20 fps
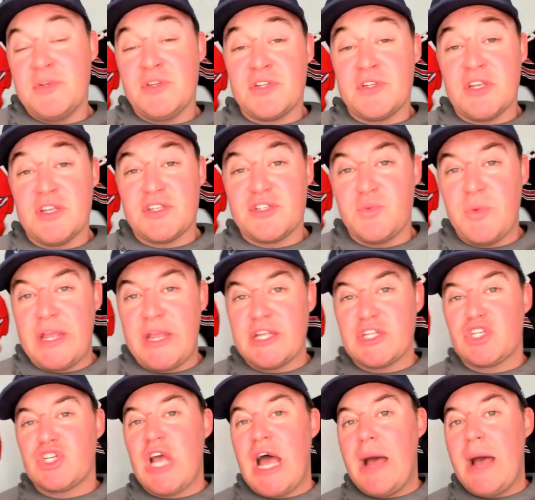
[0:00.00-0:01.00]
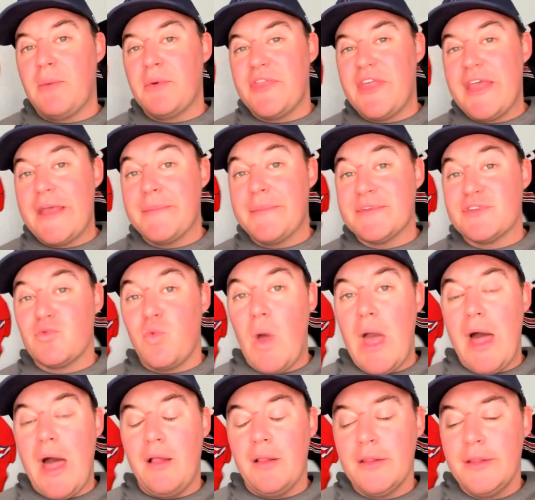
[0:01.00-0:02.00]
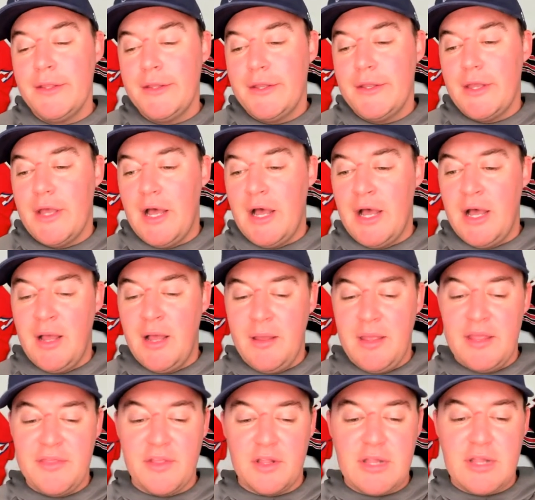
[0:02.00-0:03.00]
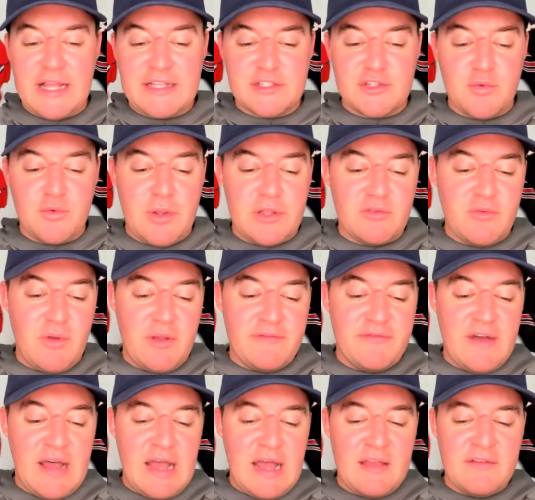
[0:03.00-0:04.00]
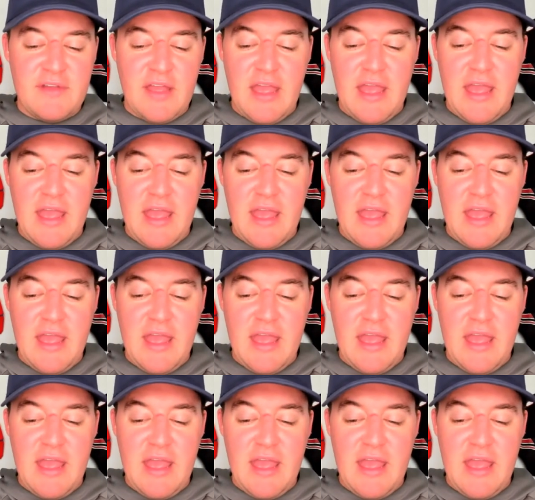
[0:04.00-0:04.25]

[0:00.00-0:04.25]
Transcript: is going to swing its shot with him as well in the class of 2025.